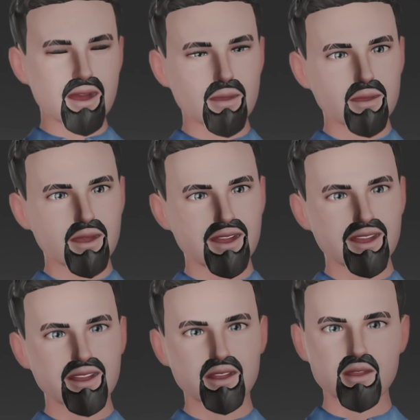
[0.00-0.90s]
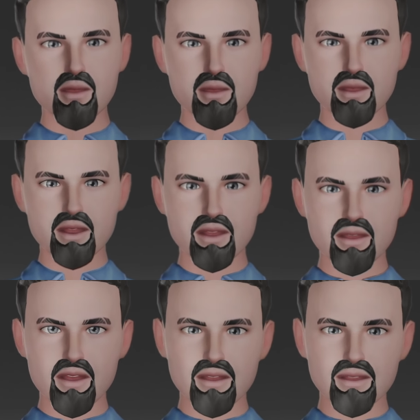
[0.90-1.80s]
Please also
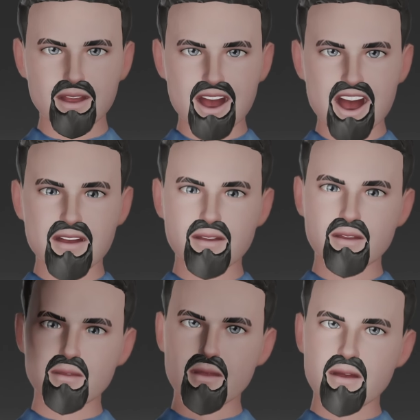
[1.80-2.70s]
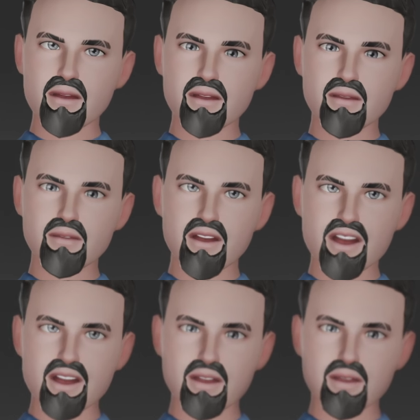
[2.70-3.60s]
note how the numerical
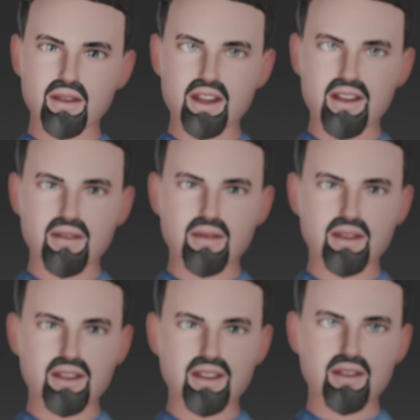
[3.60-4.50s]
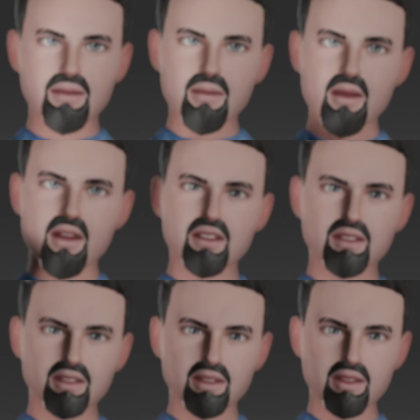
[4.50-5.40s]
value can be either
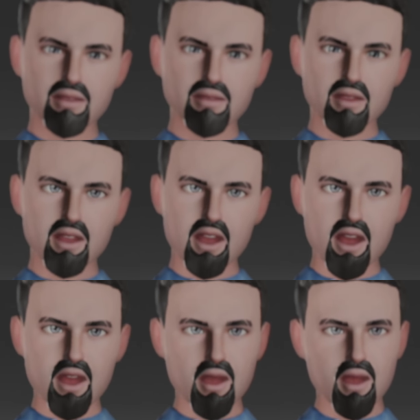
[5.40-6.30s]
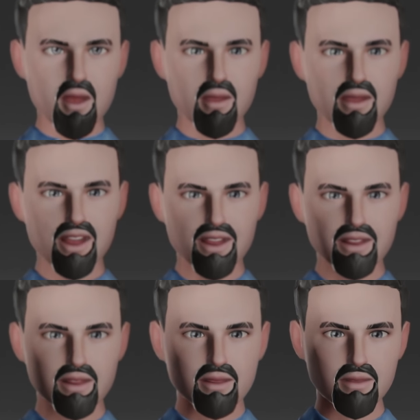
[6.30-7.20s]
positive or
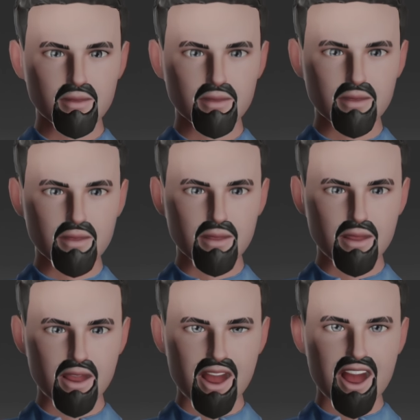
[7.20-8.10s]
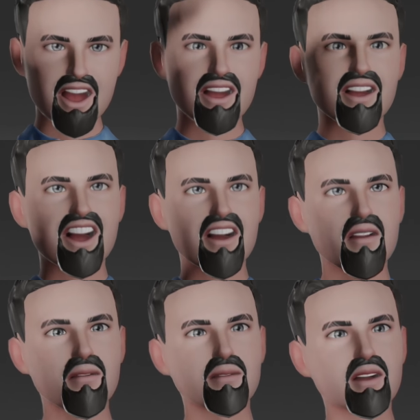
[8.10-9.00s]
negative. Now
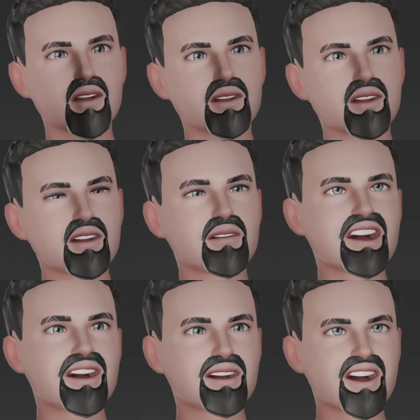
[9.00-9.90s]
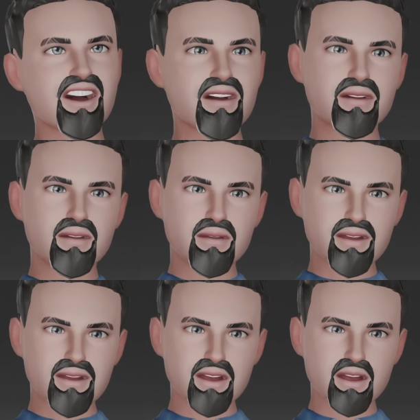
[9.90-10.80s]
I'm going to create a
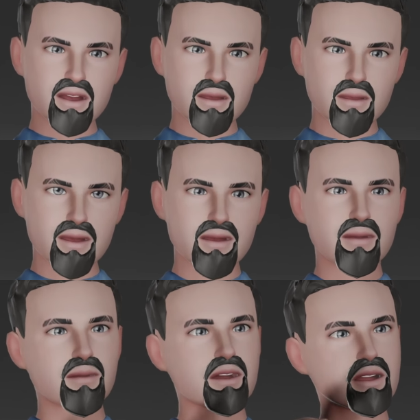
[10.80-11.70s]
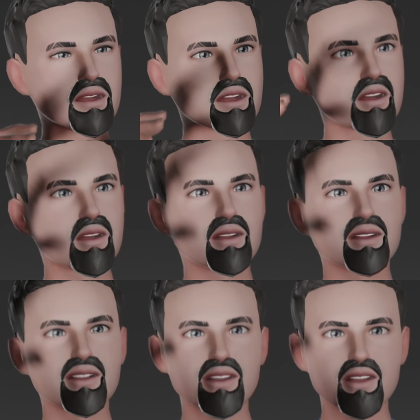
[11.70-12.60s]
3D cube in this
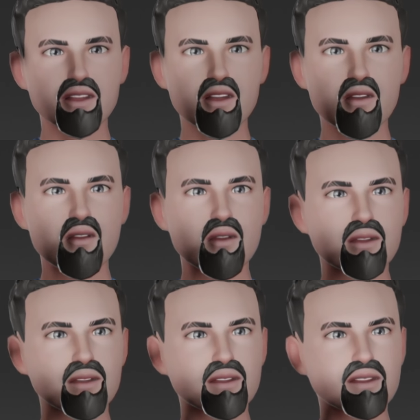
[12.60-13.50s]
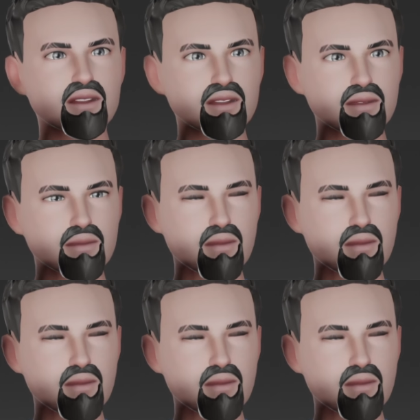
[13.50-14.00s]
Cartesian coordinate system